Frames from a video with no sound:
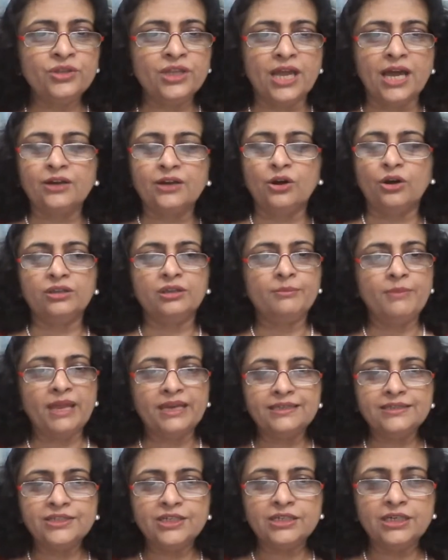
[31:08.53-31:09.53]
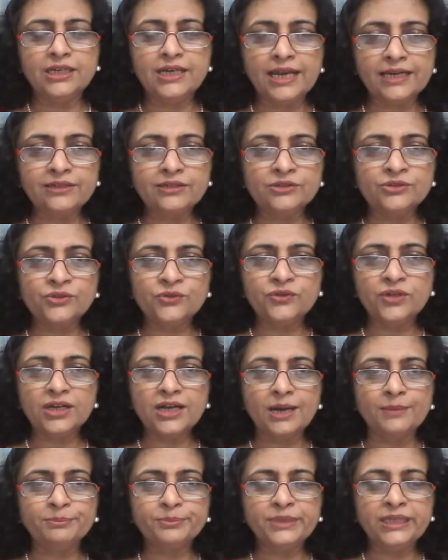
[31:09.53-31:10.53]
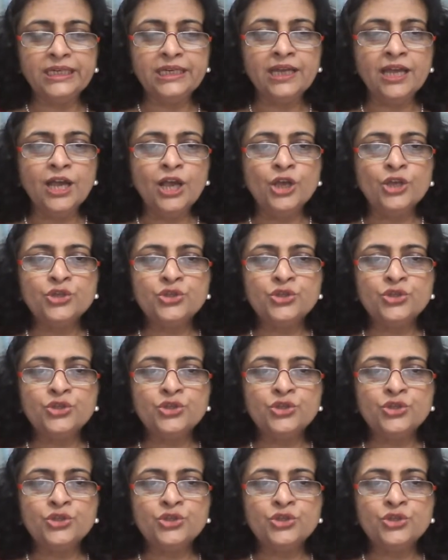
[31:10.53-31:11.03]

They are not the managing directors of the company.